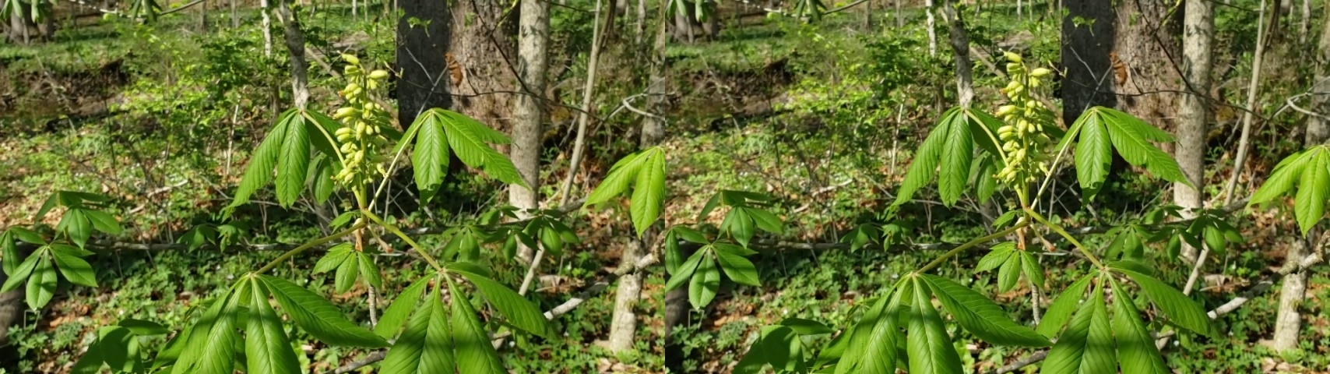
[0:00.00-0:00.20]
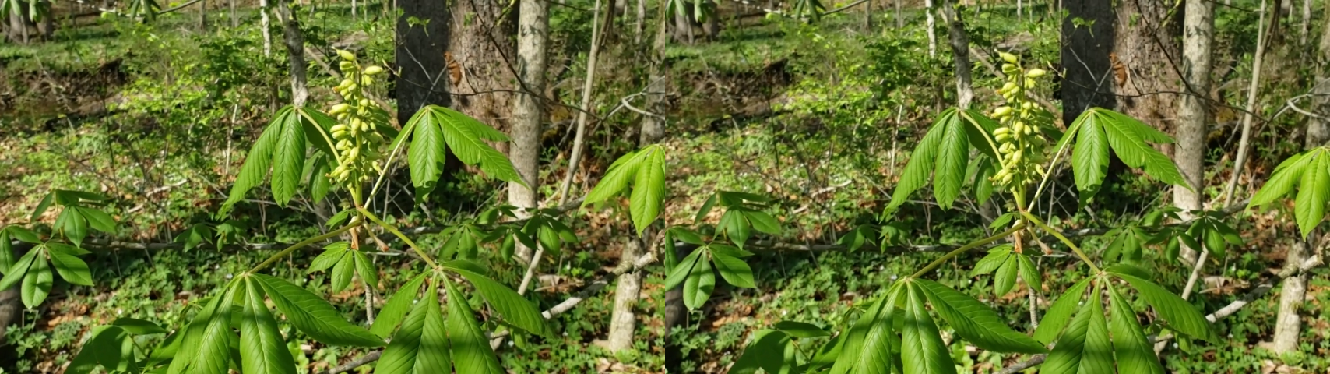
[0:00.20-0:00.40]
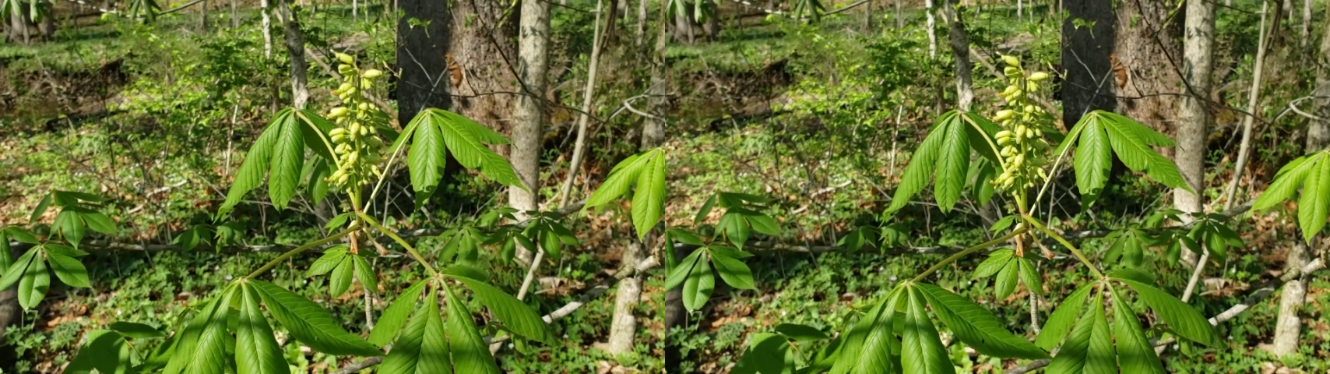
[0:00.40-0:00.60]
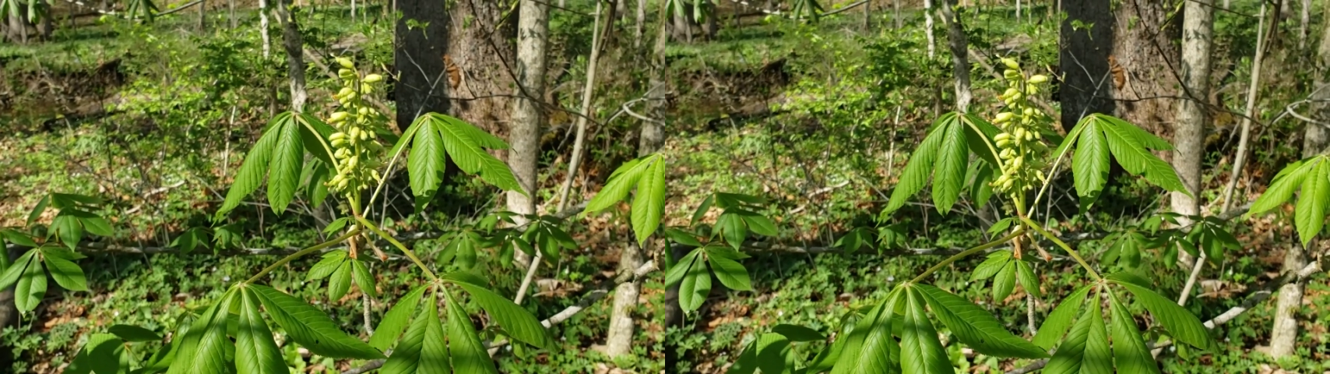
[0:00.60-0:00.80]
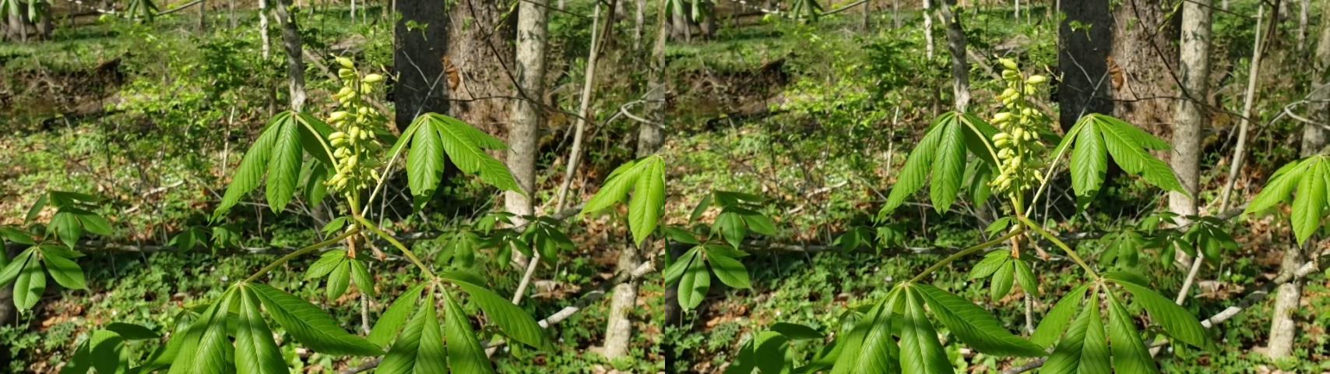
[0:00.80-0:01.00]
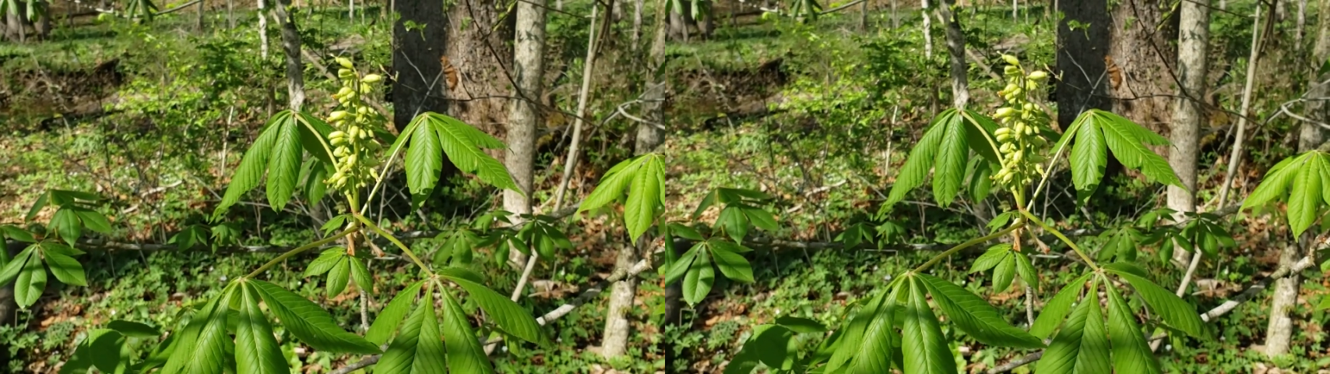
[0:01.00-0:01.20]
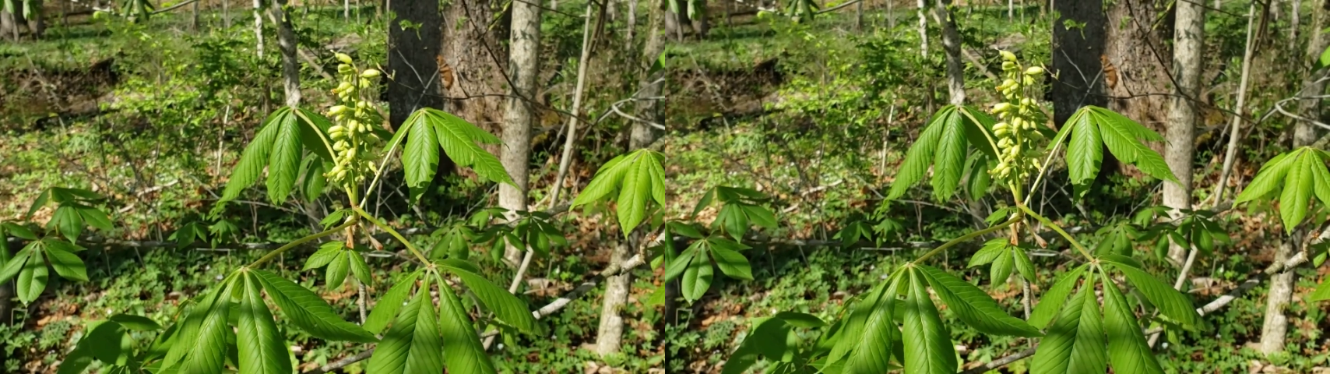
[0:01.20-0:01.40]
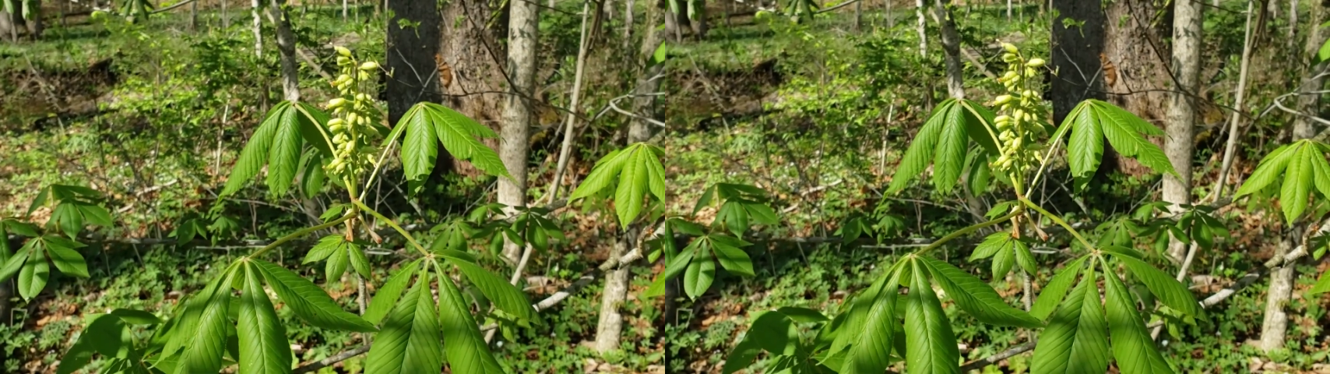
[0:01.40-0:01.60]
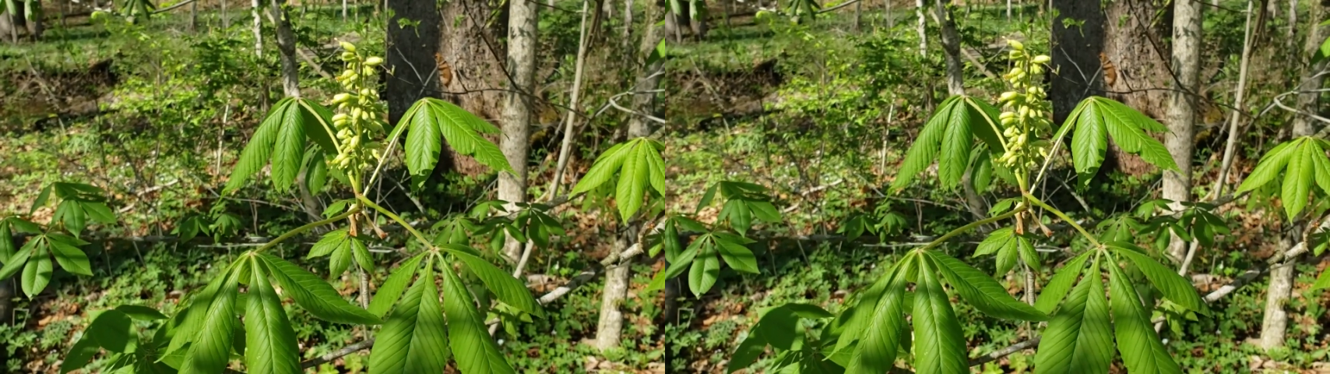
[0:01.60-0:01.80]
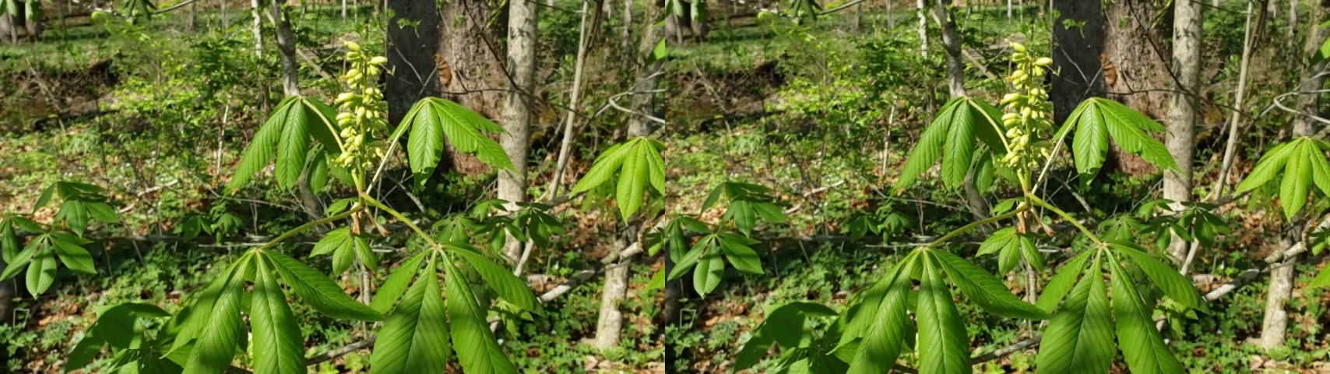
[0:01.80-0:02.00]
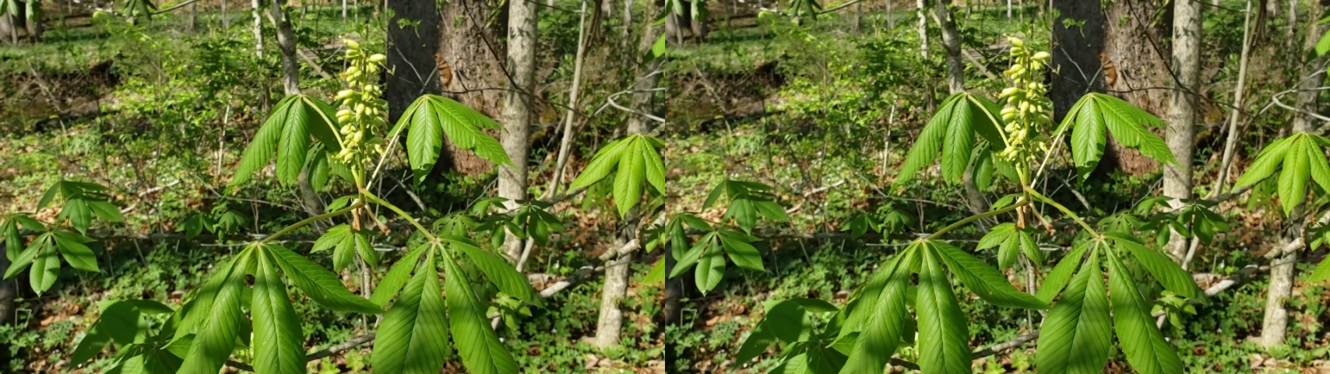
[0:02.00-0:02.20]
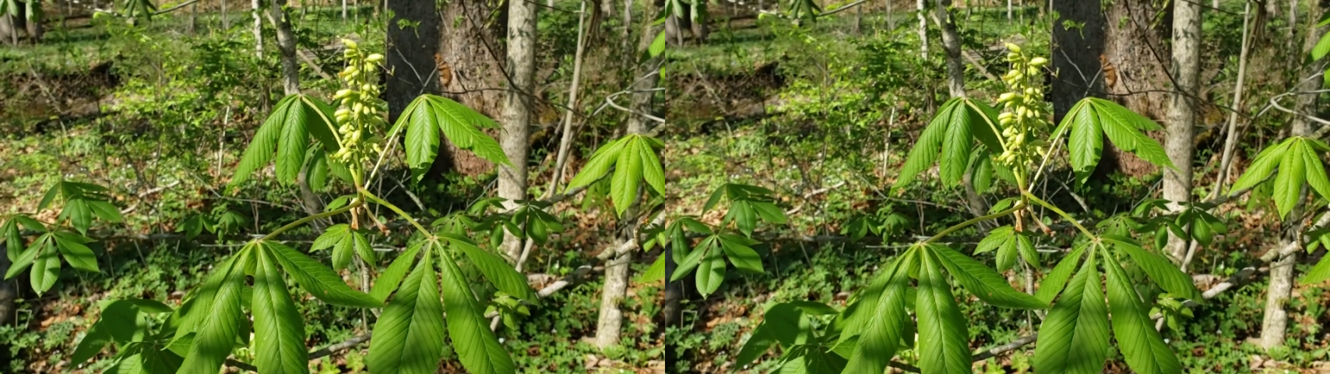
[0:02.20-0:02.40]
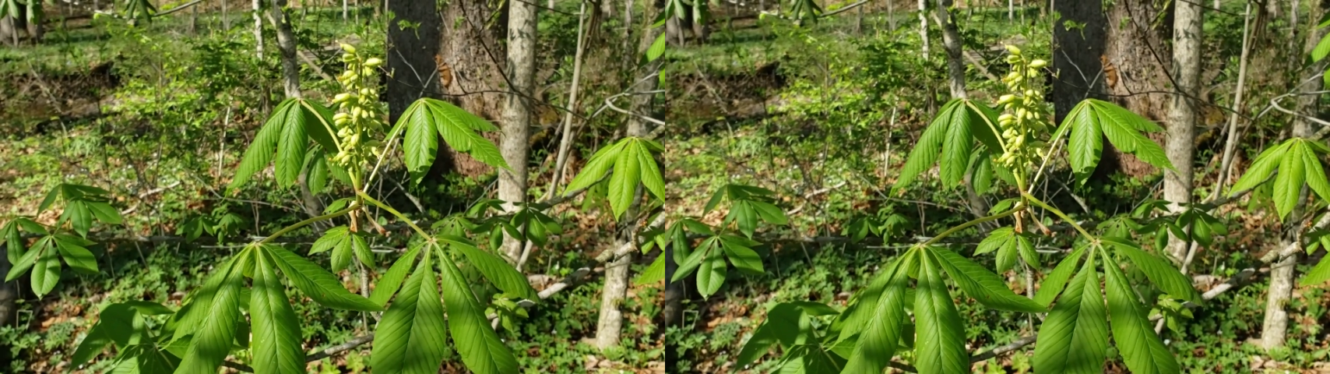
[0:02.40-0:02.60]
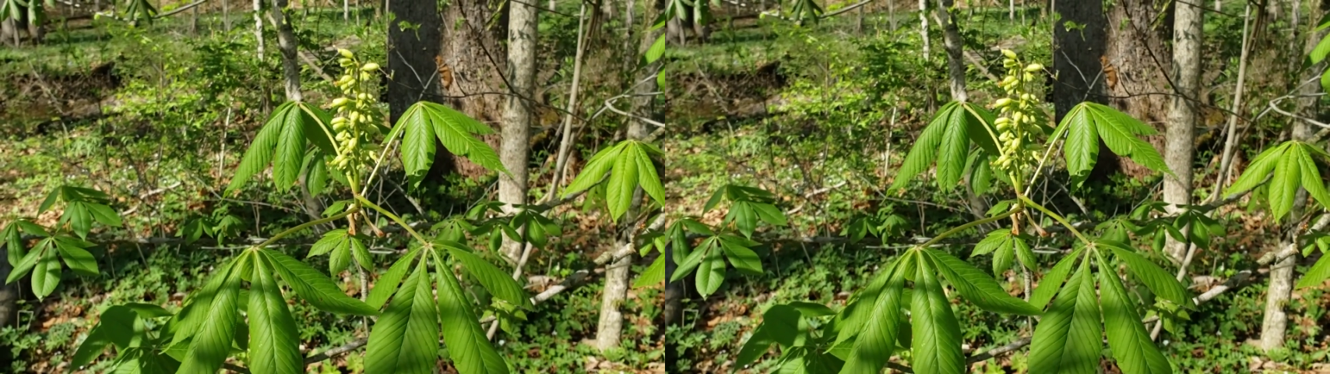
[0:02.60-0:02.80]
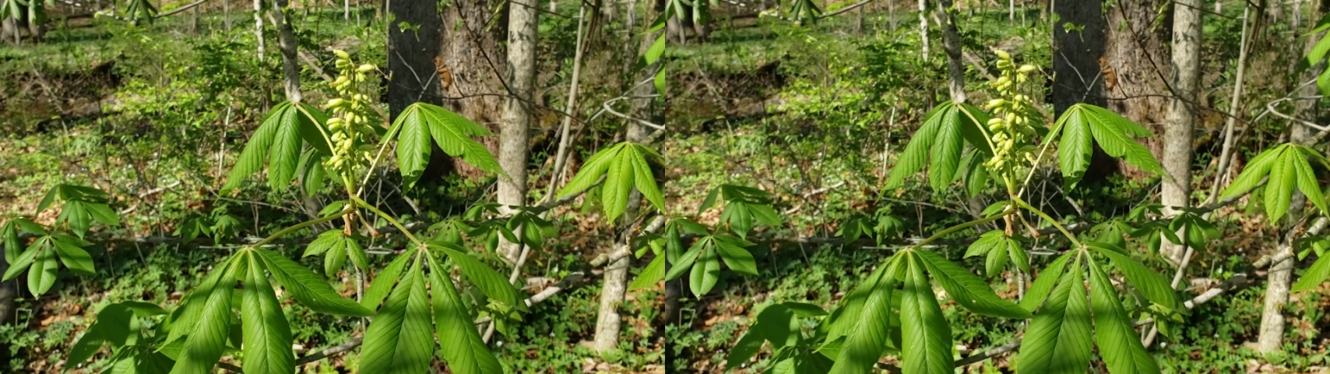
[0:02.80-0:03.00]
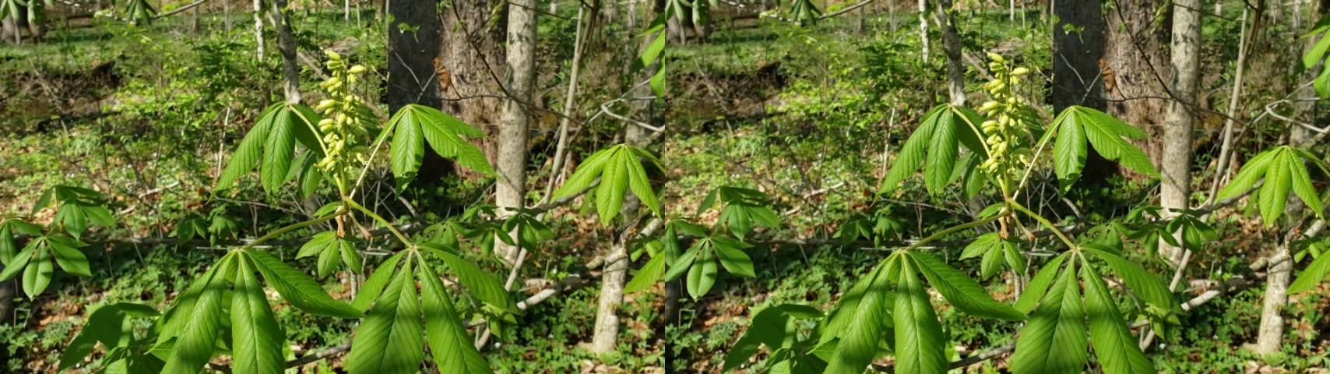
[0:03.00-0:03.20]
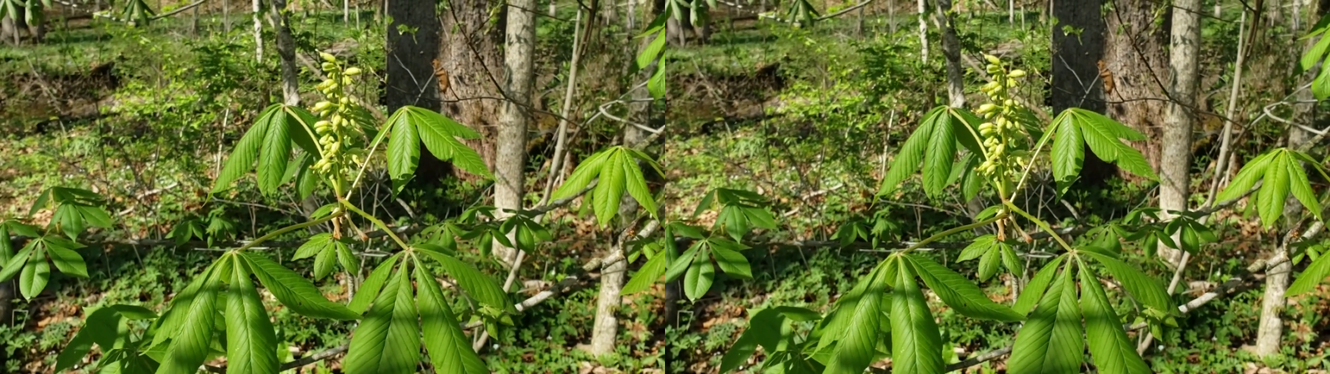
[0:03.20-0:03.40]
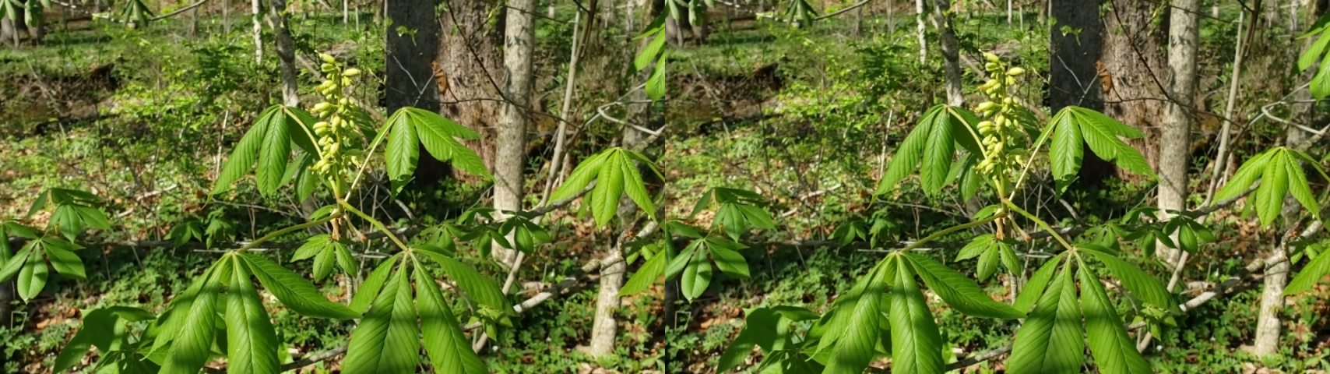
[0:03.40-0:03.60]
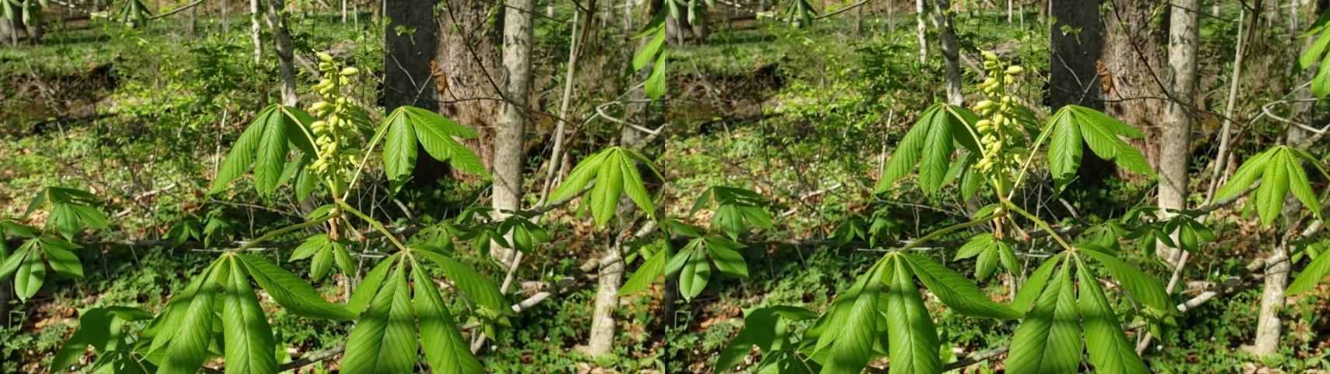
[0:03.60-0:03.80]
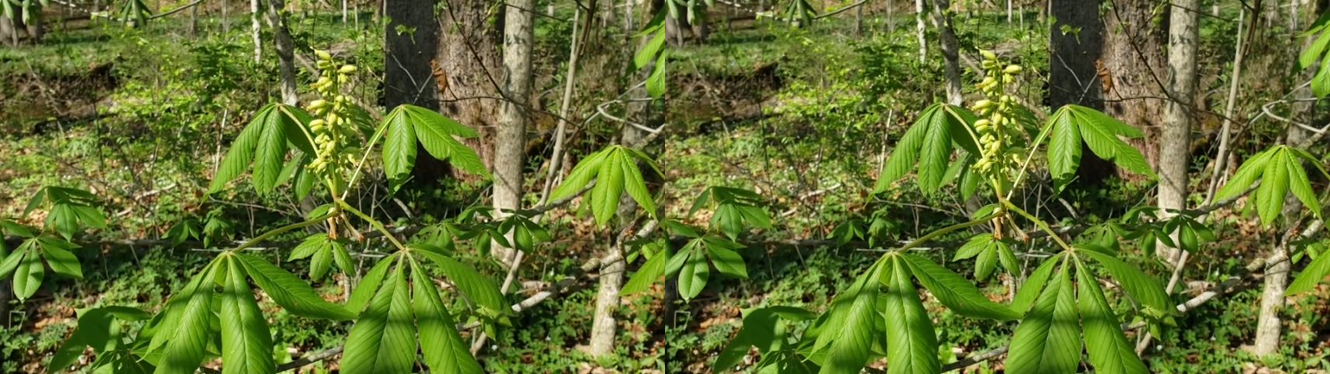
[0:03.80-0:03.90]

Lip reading: [unreadable: no face in view]